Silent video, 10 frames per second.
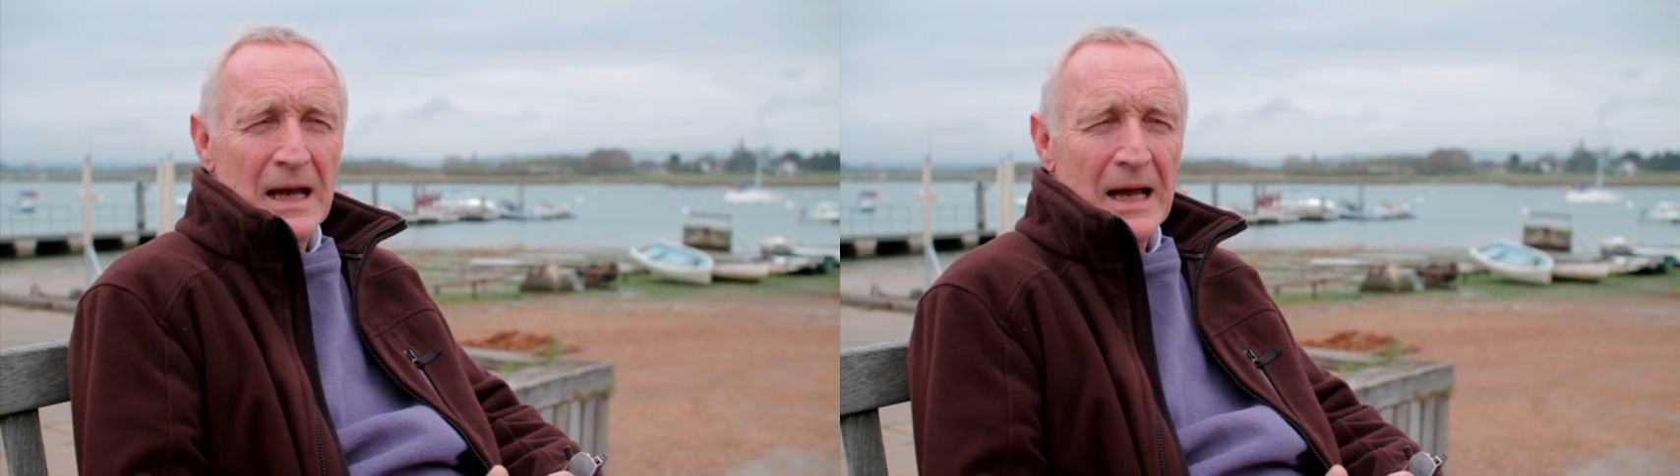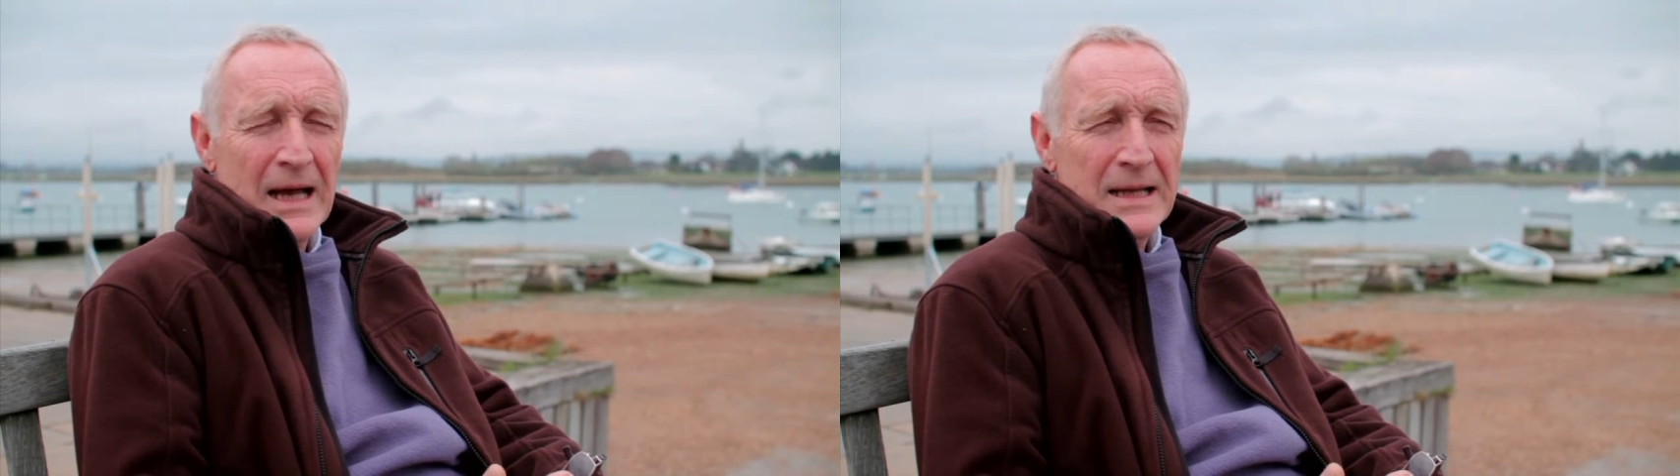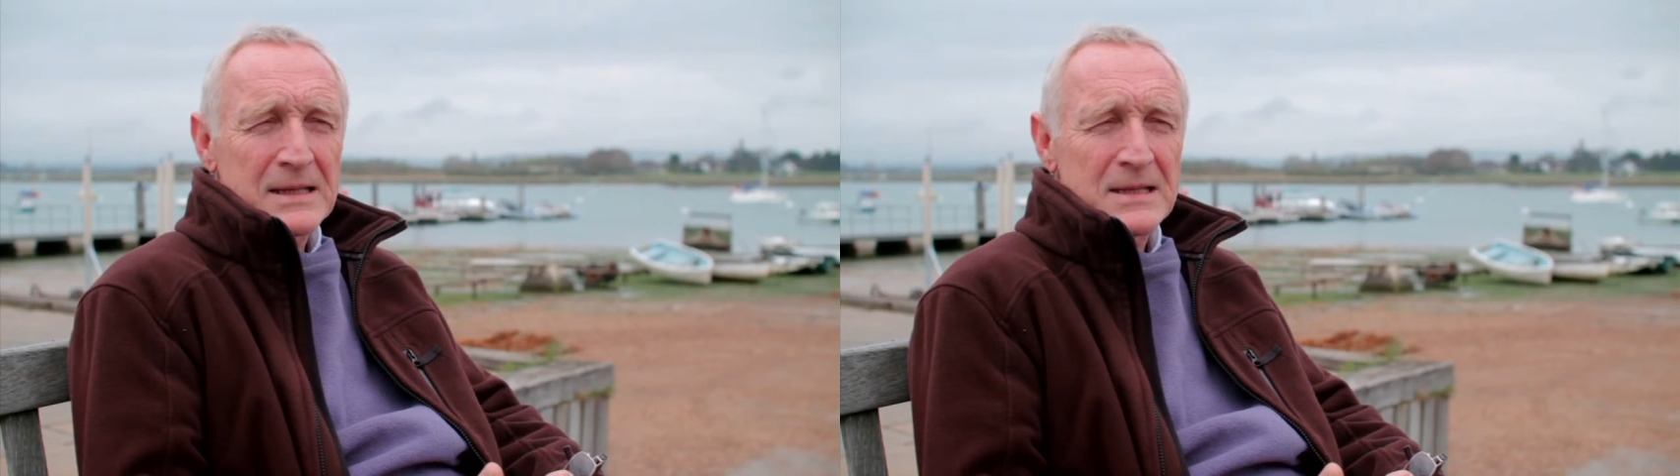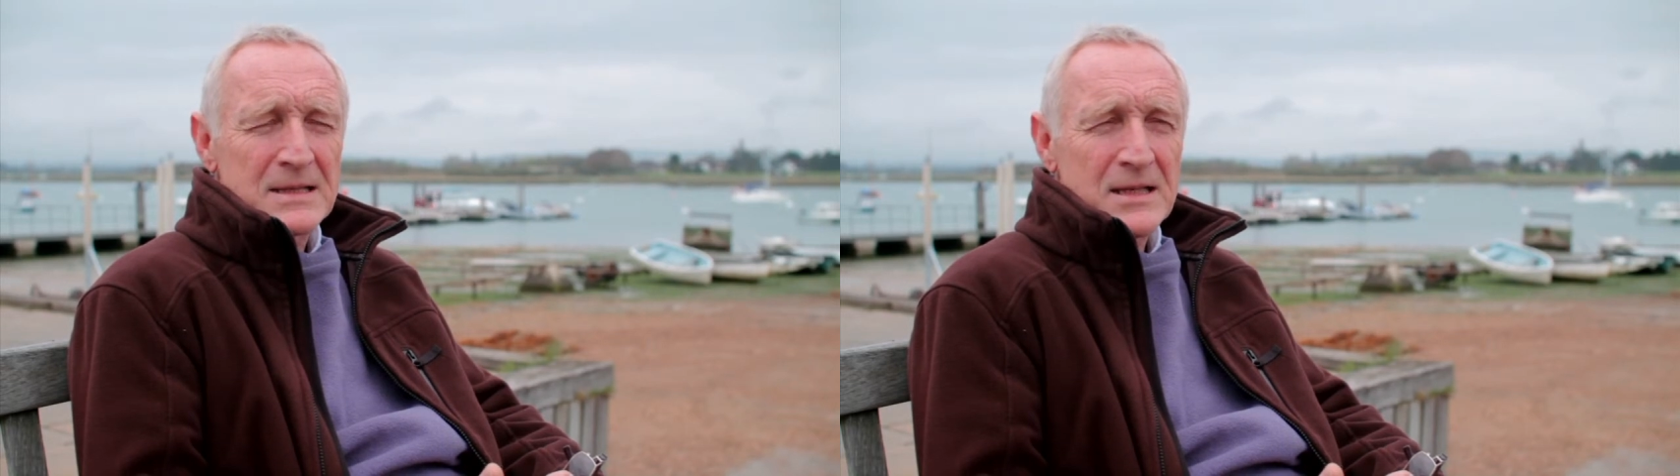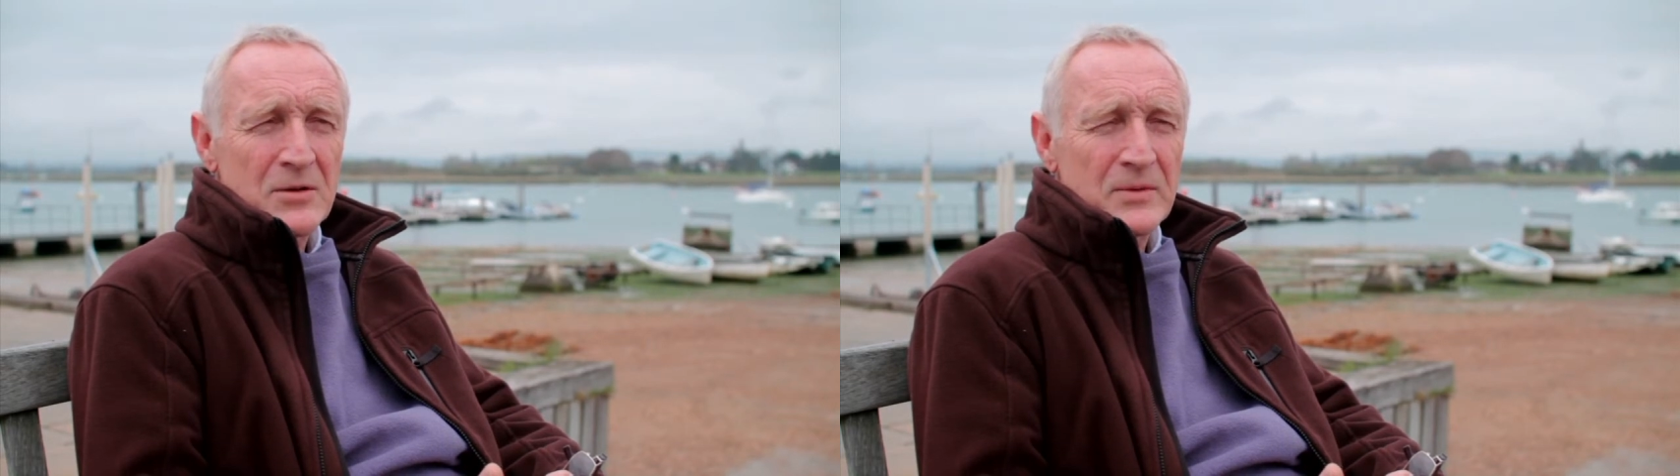And
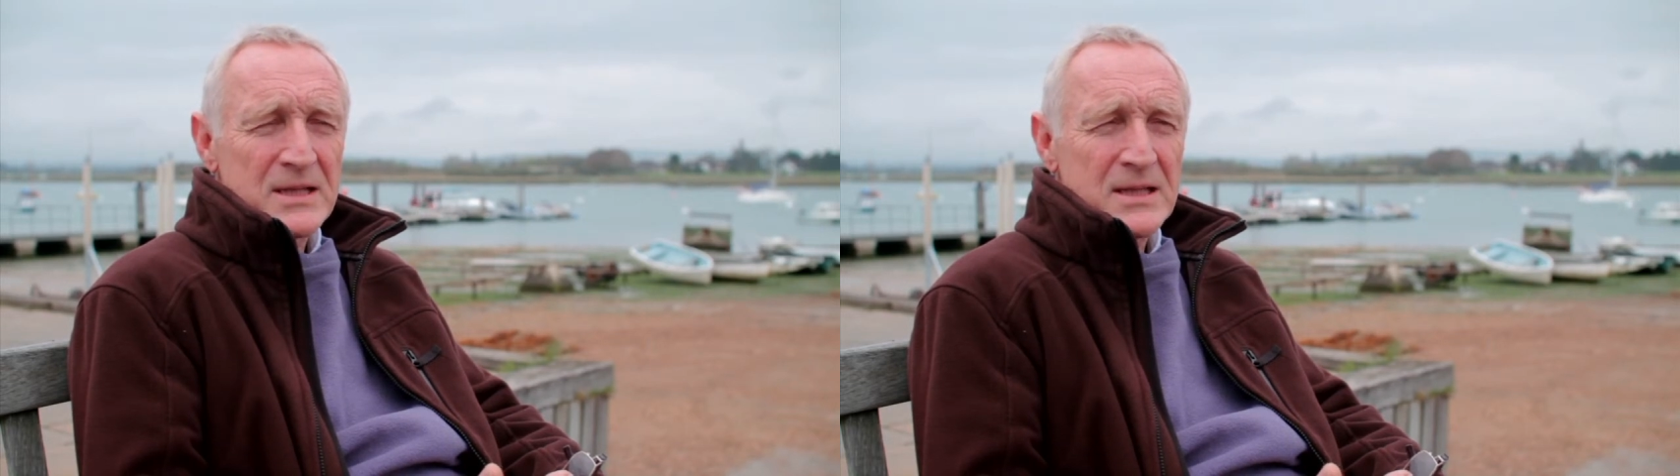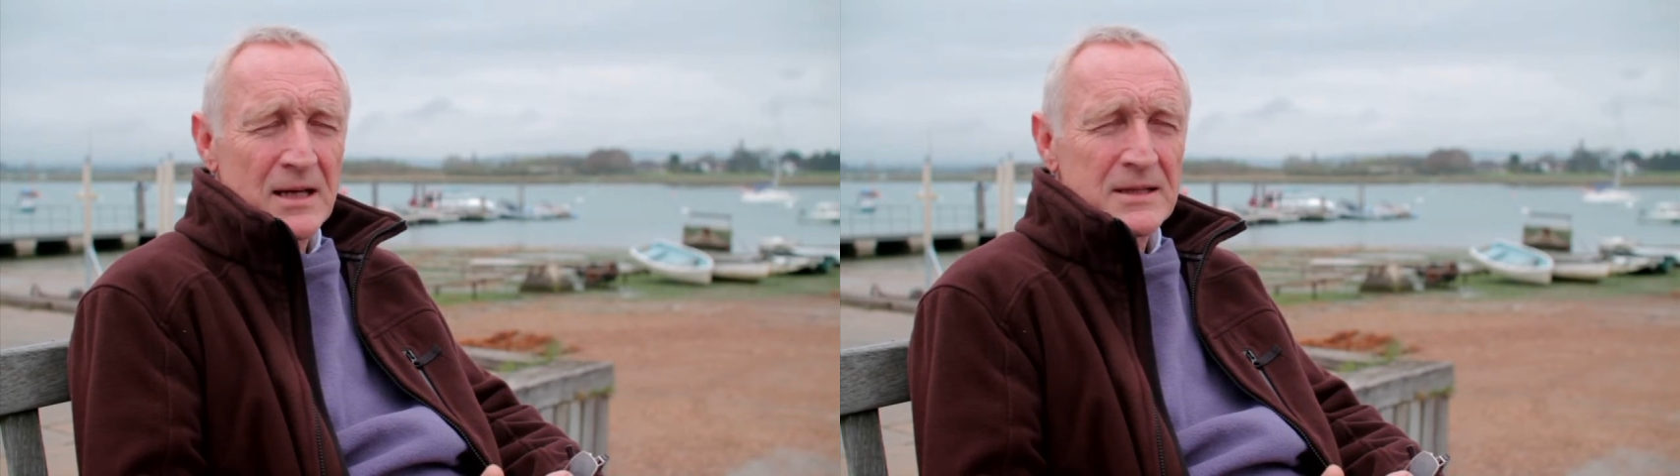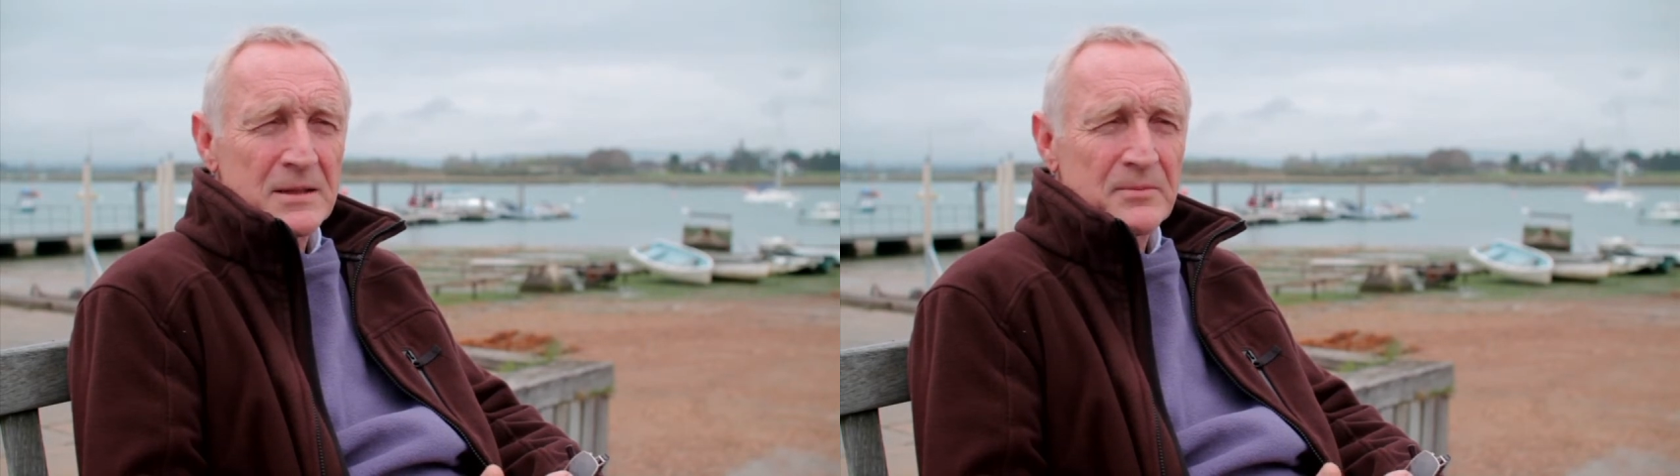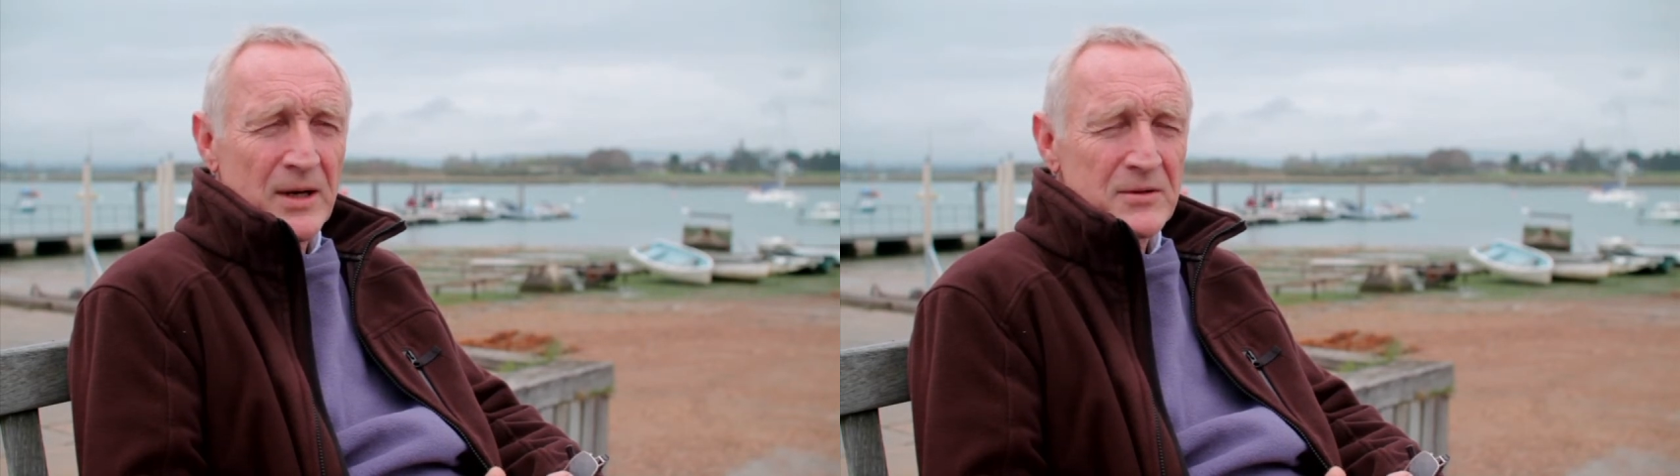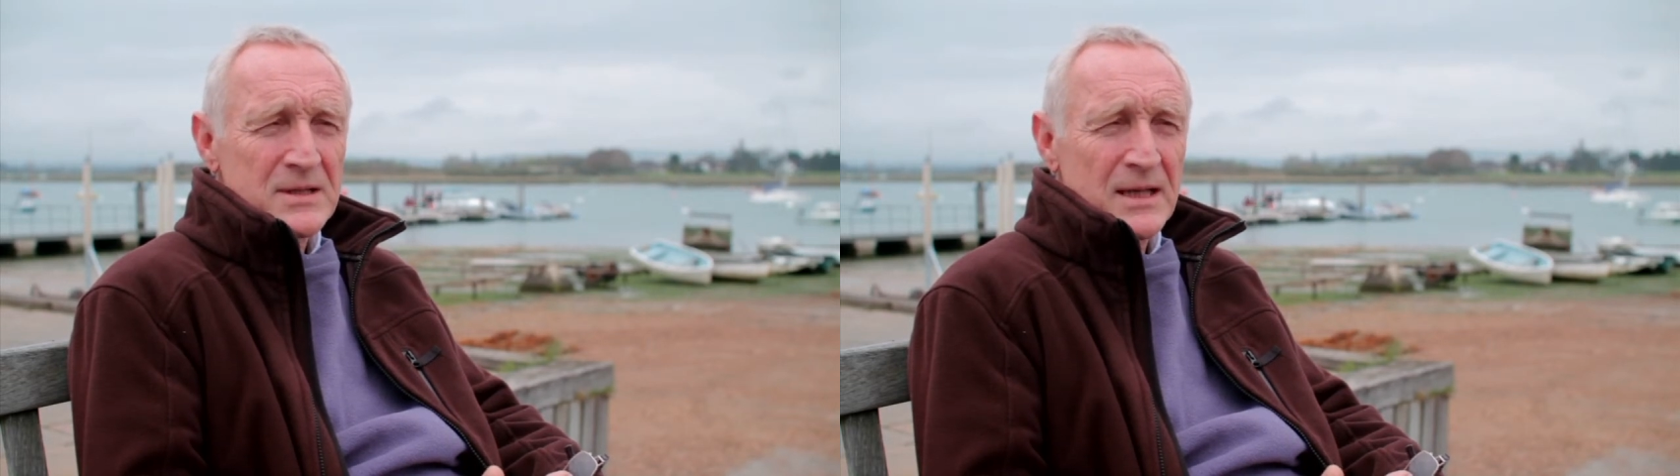so we started a
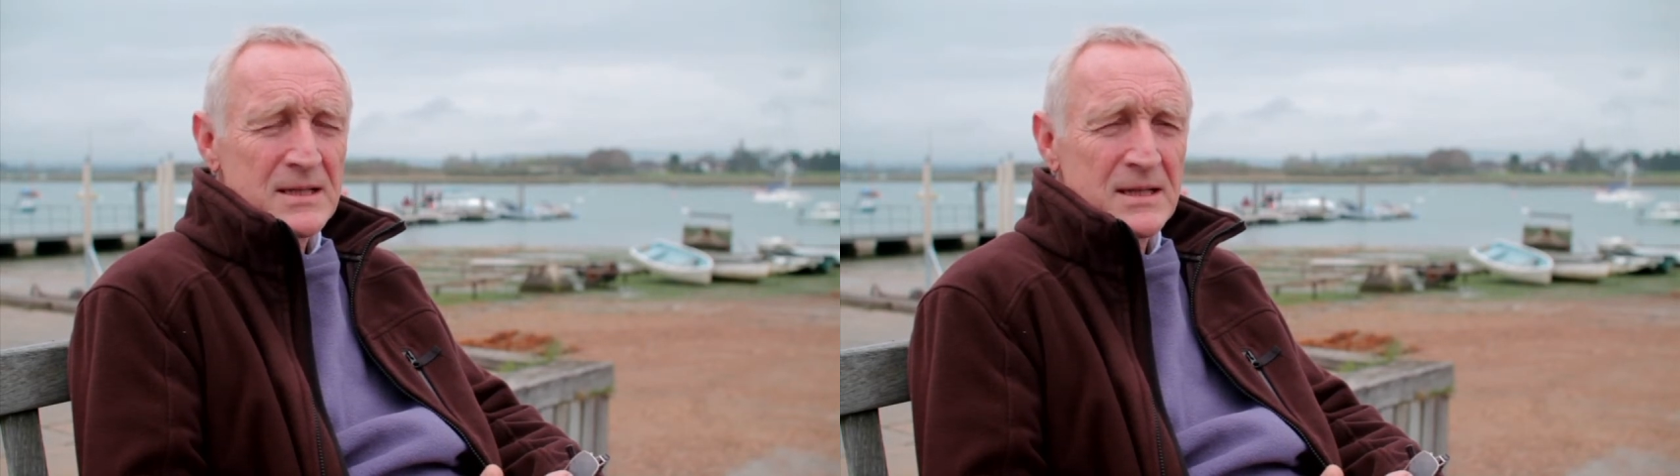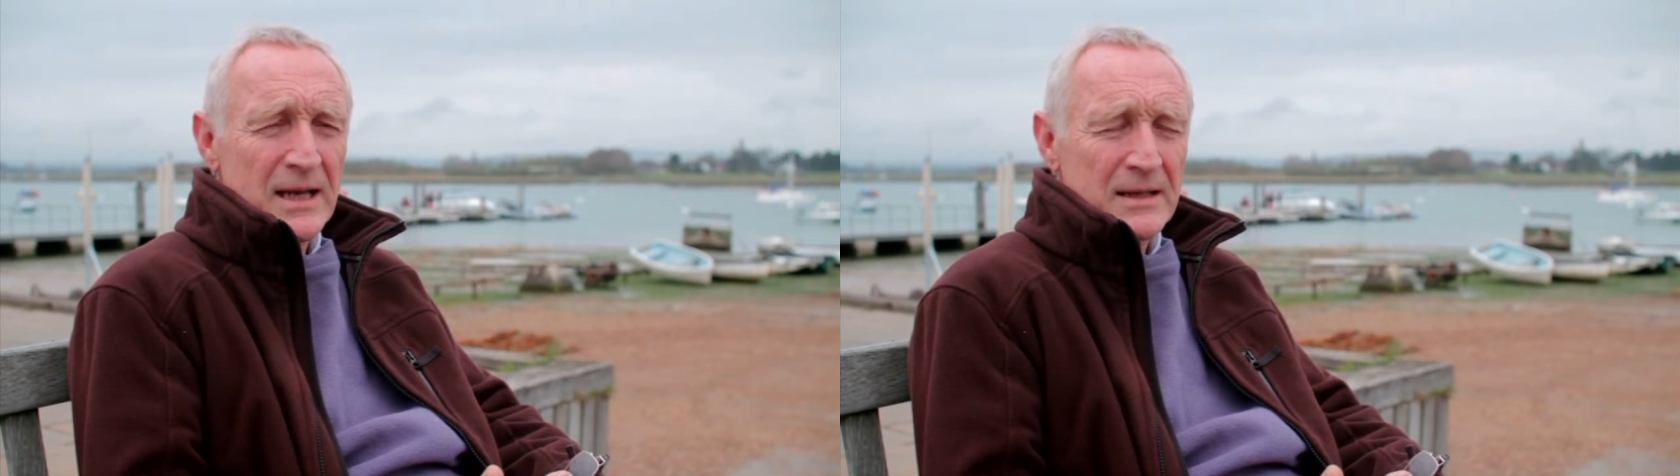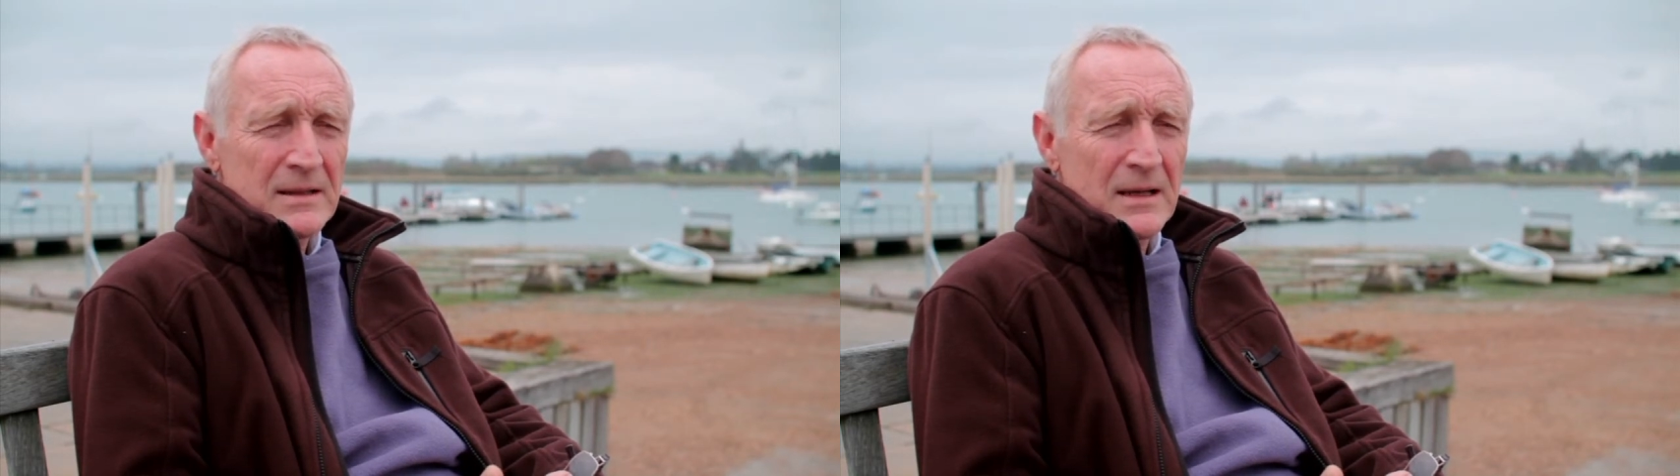process then,